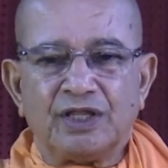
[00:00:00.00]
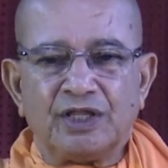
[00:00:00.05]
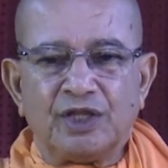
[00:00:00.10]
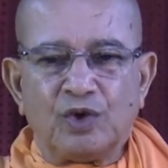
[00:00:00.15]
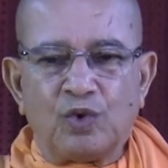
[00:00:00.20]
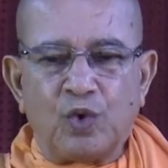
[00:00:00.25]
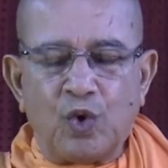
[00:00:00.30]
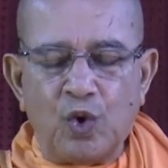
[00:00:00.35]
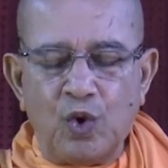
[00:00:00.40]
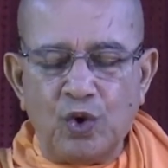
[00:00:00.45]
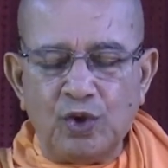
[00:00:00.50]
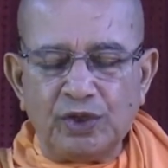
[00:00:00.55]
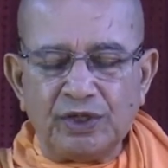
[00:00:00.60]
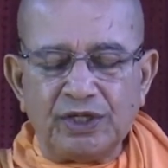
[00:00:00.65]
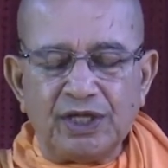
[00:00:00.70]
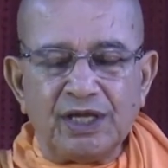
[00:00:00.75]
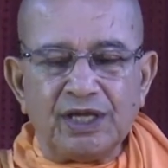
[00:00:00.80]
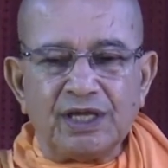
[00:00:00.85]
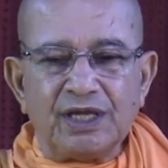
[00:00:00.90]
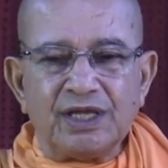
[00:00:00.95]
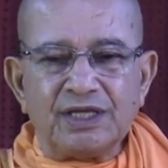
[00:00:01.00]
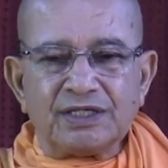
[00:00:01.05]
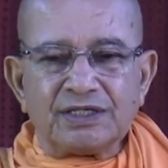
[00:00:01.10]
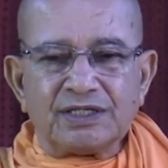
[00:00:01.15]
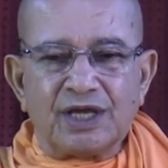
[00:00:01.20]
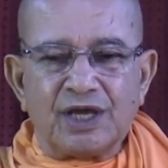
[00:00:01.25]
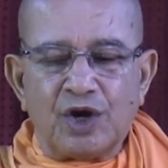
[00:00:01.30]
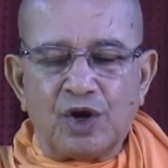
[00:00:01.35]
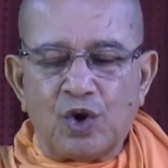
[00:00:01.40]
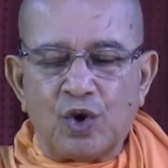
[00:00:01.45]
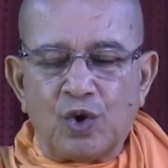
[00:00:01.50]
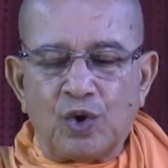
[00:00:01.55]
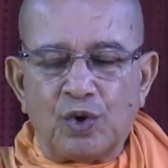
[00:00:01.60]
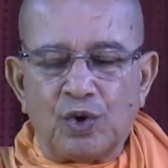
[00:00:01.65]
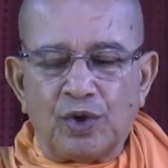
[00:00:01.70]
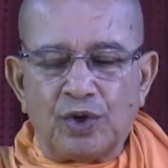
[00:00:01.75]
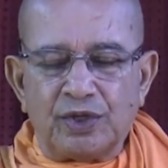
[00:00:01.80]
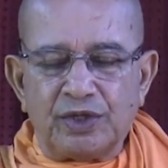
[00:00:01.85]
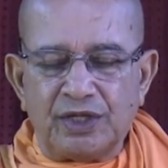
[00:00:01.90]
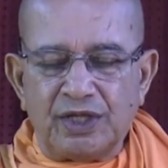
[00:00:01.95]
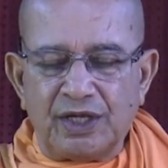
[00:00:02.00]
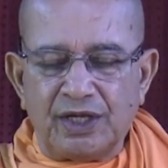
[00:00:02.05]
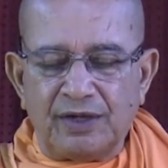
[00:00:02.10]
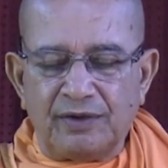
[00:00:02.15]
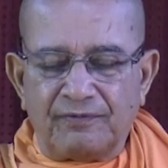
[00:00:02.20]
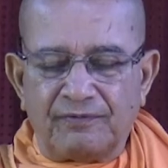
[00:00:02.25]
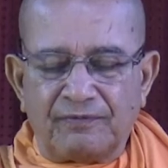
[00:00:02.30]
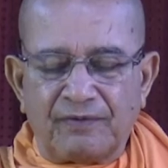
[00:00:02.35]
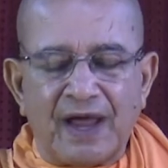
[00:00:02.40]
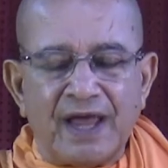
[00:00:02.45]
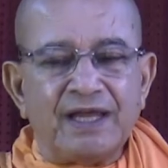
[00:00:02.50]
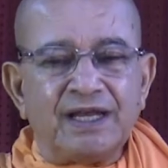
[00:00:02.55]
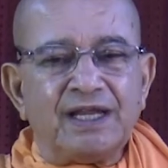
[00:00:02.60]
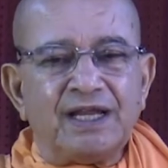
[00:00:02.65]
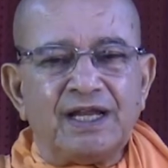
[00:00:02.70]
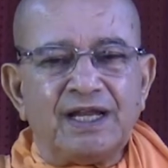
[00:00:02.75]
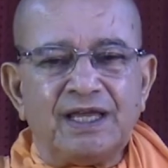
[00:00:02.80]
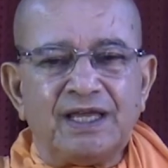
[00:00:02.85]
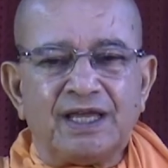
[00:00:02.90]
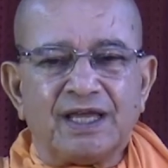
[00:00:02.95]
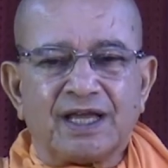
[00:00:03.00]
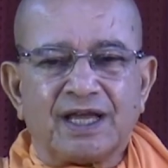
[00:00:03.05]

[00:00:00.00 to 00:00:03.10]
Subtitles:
whole thing is, finally he